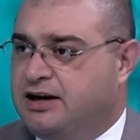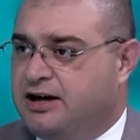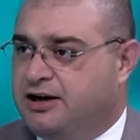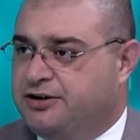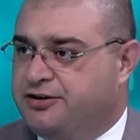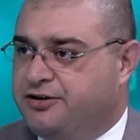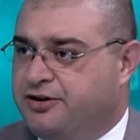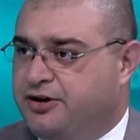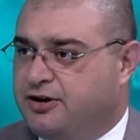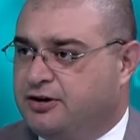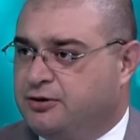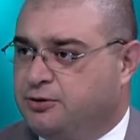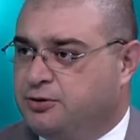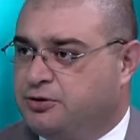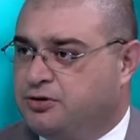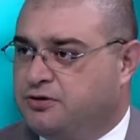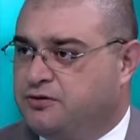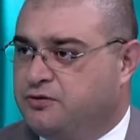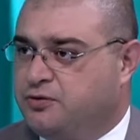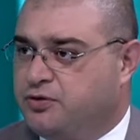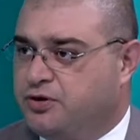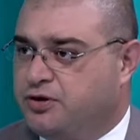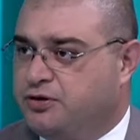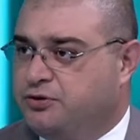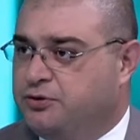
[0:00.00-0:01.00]
and they're looking
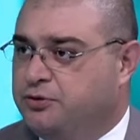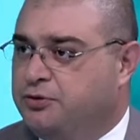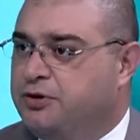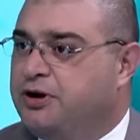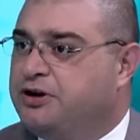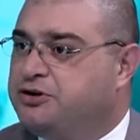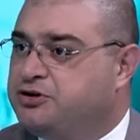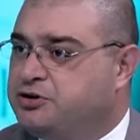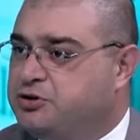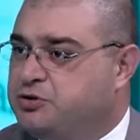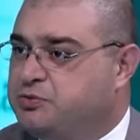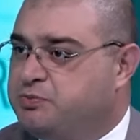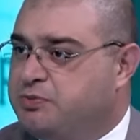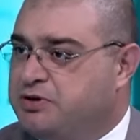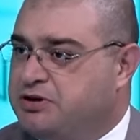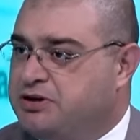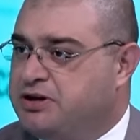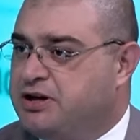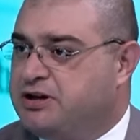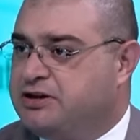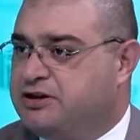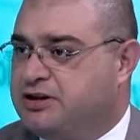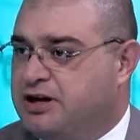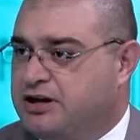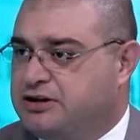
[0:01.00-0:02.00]
for a new achievement,
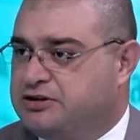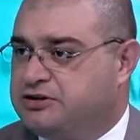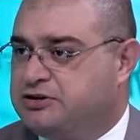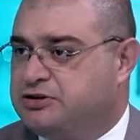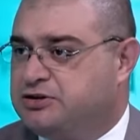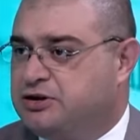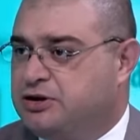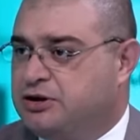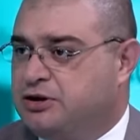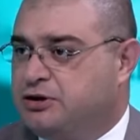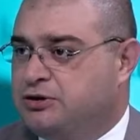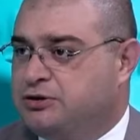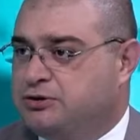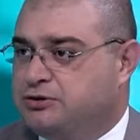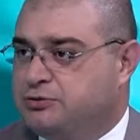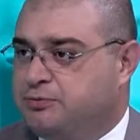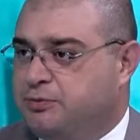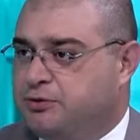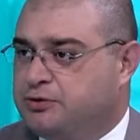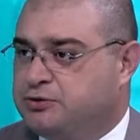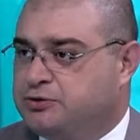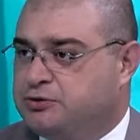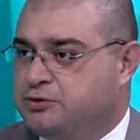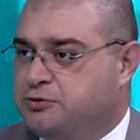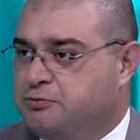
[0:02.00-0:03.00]
and that's
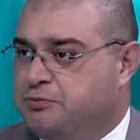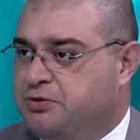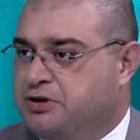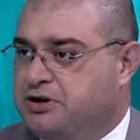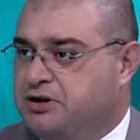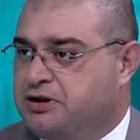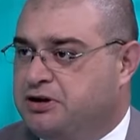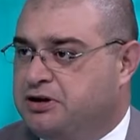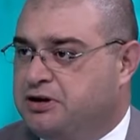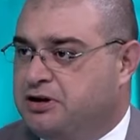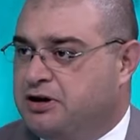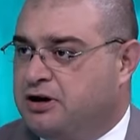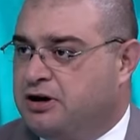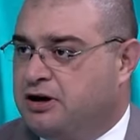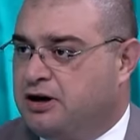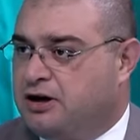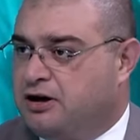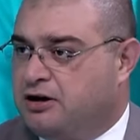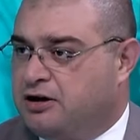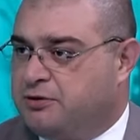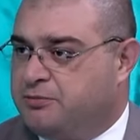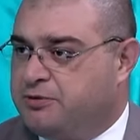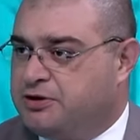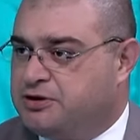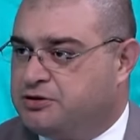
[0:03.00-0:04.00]
supposed to be
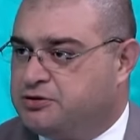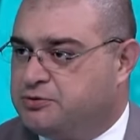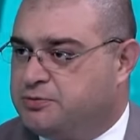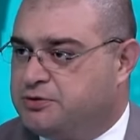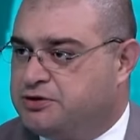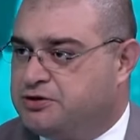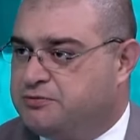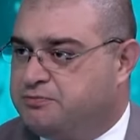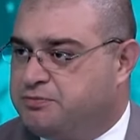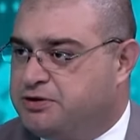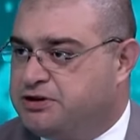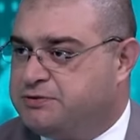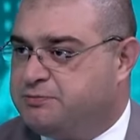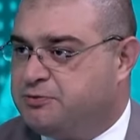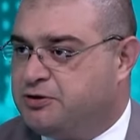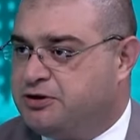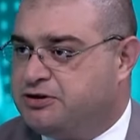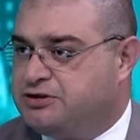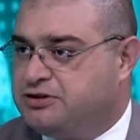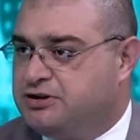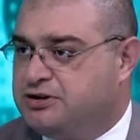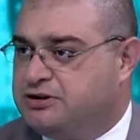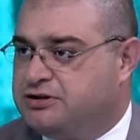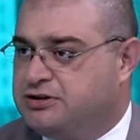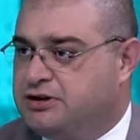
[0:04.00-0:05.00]
Armenia-Azerbaijan peace
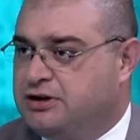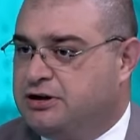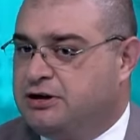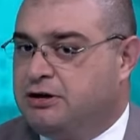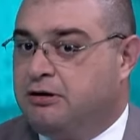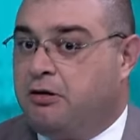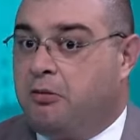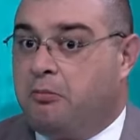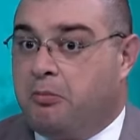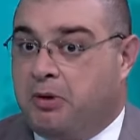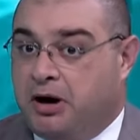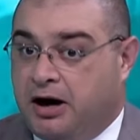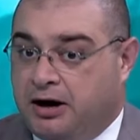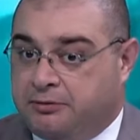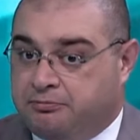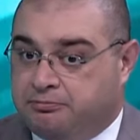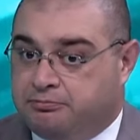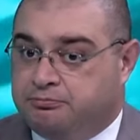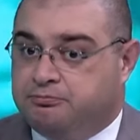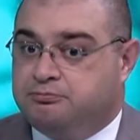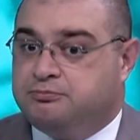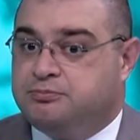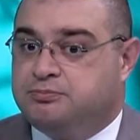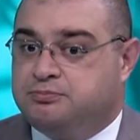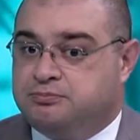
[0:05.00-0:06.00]
process. I
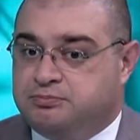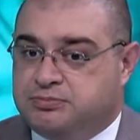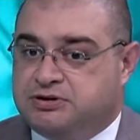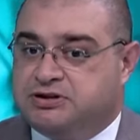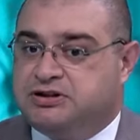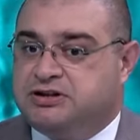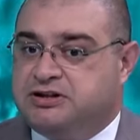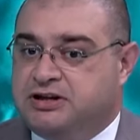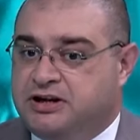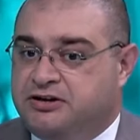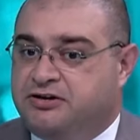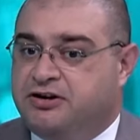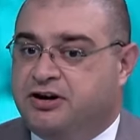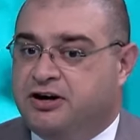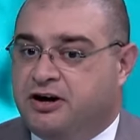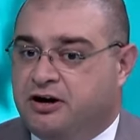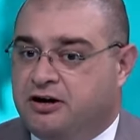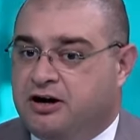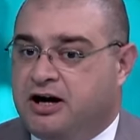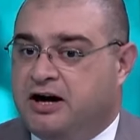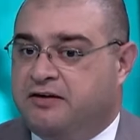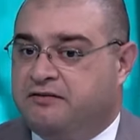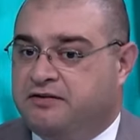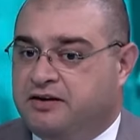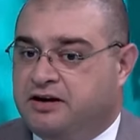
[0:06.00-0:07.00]
see that they
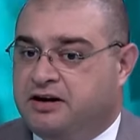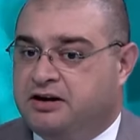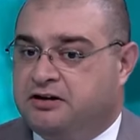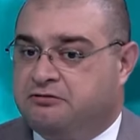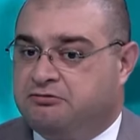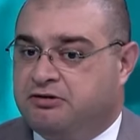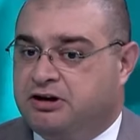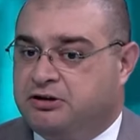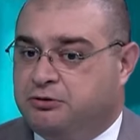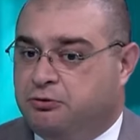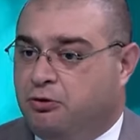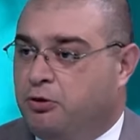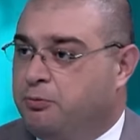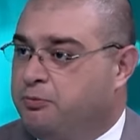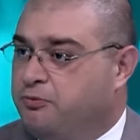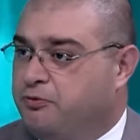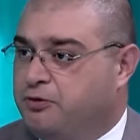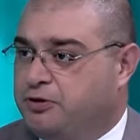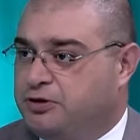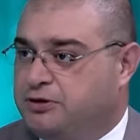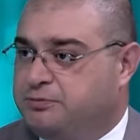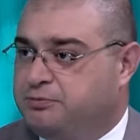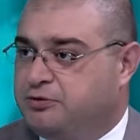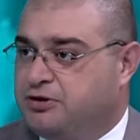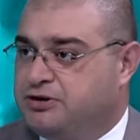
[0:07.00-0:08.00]
have a great hope
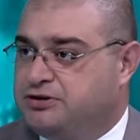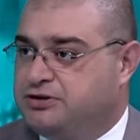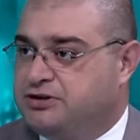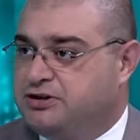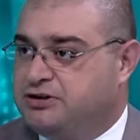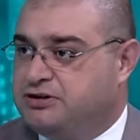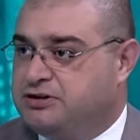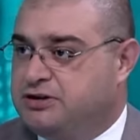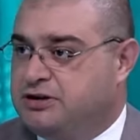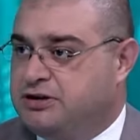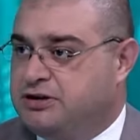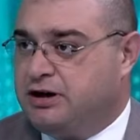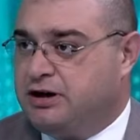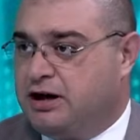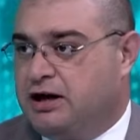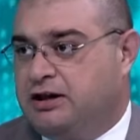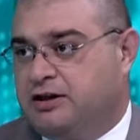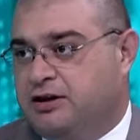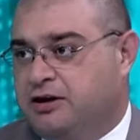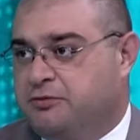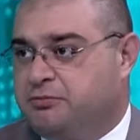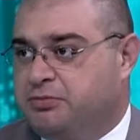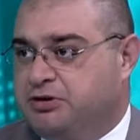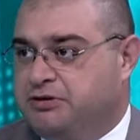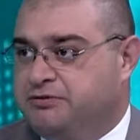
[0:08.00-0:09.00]
for the process,
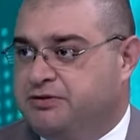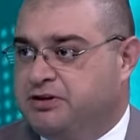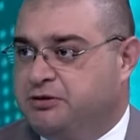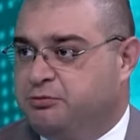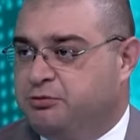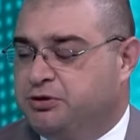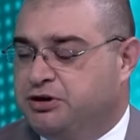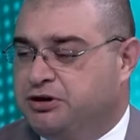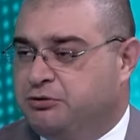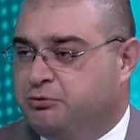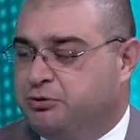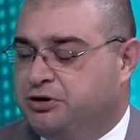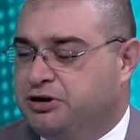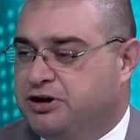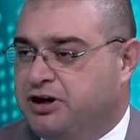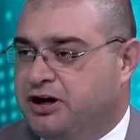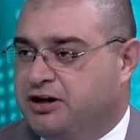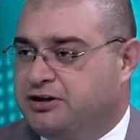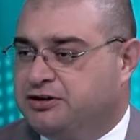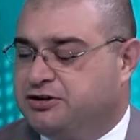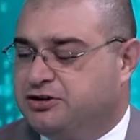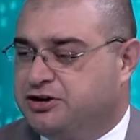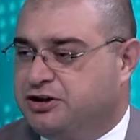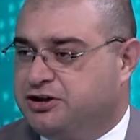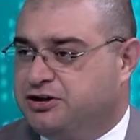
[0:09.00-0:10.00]
and I believe that we
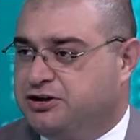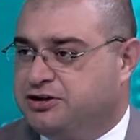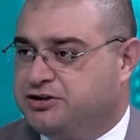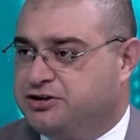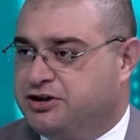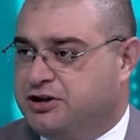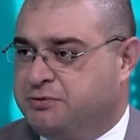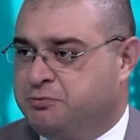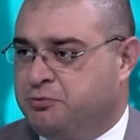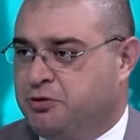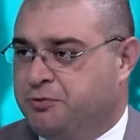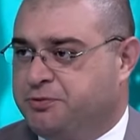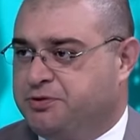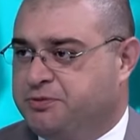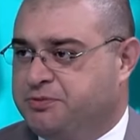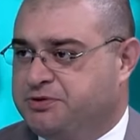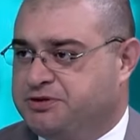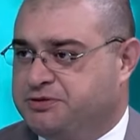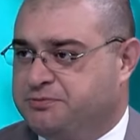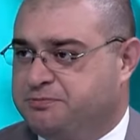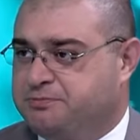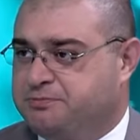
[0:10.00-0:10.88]
can share the same optimism.